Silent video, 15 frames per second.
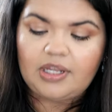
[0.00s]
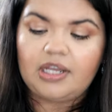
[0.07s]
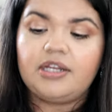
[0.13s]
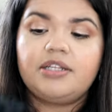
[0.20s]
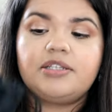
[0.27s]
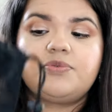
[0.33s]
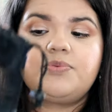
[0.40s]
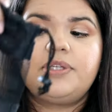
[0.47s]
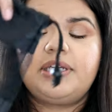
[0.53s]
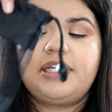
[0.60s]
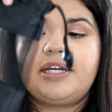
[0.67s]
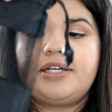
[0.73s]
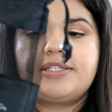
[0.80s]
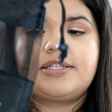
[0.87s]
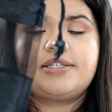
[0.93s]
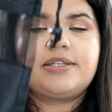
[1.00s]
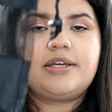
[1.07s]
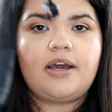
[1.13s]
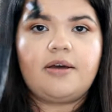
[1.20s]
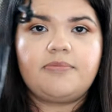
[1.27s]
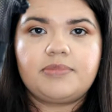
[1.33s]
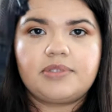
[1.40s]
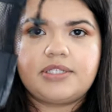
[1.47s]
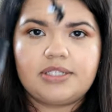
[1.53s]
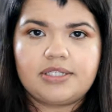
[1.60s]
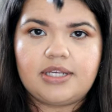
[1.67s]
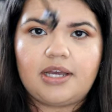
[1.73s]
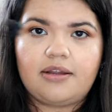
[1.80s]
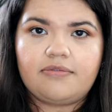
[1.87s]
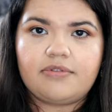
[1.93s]
And it's really nice because it comes
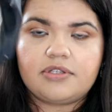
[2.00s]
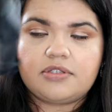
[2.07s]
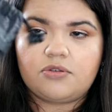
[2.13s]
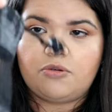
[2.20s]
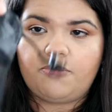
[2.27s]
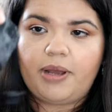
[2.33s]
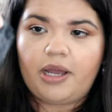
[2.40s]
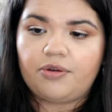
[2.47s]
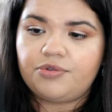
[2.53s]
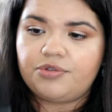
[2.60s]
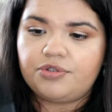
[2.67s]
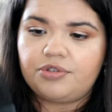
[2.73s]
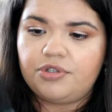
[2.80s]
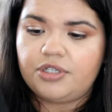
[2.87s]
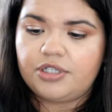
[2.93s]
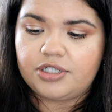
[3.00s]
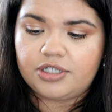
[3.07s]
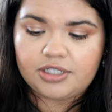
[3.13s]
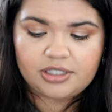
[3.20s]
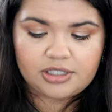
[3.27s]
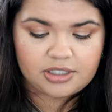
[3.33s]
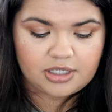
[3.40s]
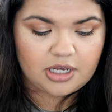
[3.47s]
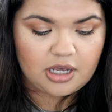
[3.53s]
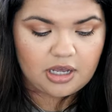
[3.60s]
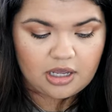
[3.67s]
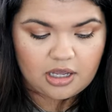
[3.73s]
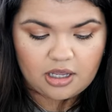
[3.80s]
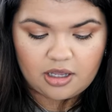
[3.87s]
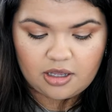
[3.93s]
inside of this little pouch so you can just
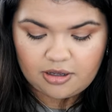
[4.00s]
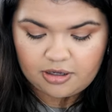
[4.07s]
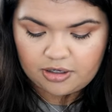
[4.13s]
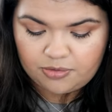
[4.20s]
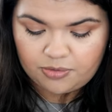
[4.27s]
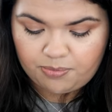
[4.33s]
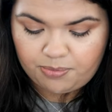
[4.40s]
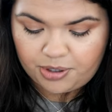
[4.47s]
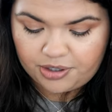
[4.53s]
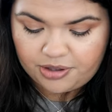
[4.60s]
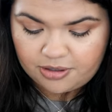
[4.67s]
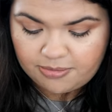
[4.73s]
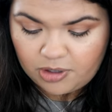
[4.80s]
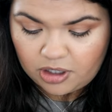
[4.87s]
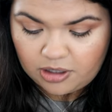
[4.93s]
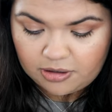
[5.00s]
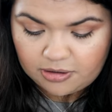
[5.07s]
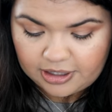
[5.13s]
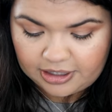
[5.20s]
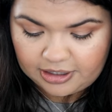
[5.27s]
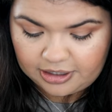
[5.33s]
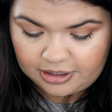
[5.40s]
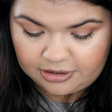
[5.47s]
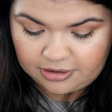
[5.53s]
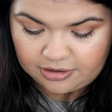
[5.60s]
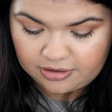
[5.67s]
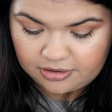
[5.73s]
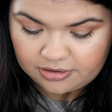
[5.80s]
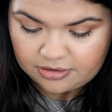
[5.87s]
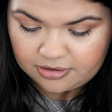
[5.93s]
put them all in
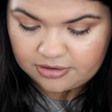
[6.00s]
here